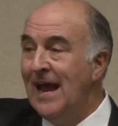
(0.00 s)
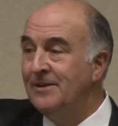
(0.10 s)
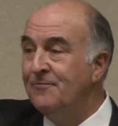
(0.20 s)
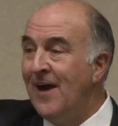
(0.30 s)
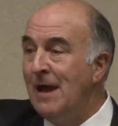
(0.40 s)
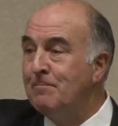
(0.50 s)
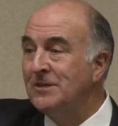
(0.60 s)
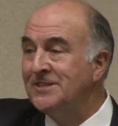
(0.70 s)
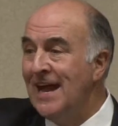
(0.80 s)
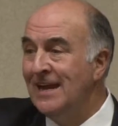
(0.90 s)
added
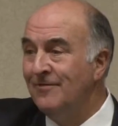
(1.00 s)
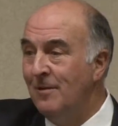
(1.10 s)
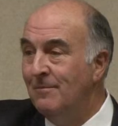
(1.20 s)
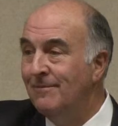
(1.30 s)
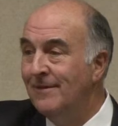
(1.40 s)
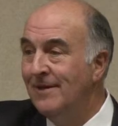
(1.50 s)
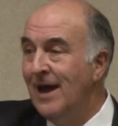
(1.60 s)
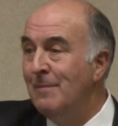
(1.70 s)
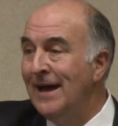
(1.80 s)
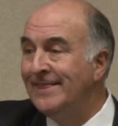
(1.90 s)
5% of them.
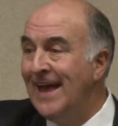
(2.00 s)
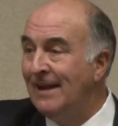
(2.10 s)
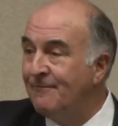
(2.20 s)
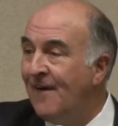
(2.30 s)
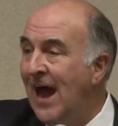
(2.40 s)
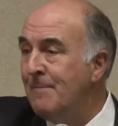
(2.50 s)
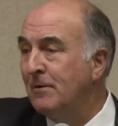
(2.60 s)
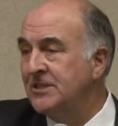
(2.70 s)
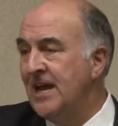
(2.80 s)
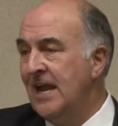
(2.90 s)
How about that?
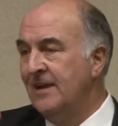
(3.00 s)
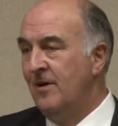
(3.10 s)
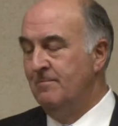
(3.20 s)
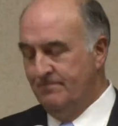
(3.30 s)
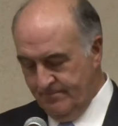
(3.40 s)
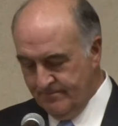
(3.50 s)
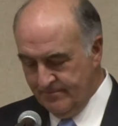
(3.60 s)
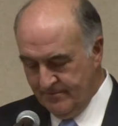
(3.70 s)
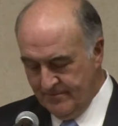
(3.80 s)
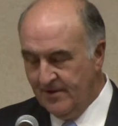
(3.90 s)
5% of them.
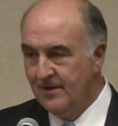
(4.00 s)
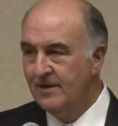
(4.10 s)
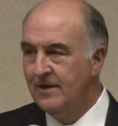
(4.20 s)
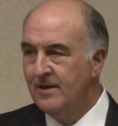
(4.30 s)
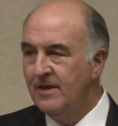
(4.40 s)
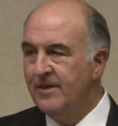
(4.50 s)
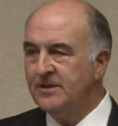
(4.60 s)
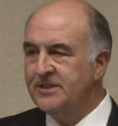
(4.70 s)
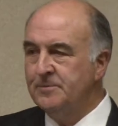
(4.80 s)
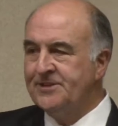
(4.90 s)

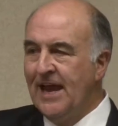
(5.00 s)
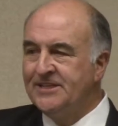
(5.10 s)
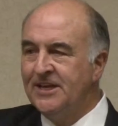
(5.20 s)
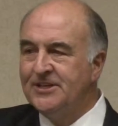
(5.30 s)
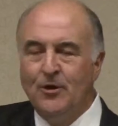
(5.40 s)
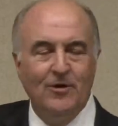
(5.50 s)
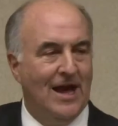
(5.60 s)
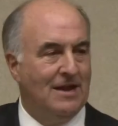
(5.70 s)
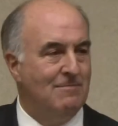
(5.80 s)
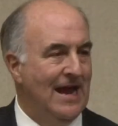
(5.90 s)
There's some states that do a lot of